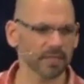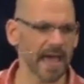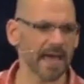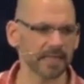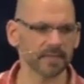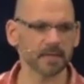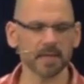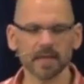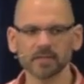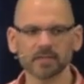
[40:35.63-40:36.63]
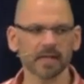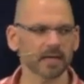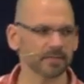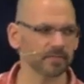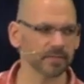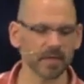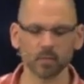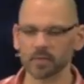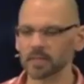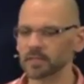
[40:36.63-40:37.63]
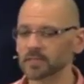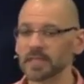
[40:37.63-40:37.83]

Caddy they made. You got to get one of these.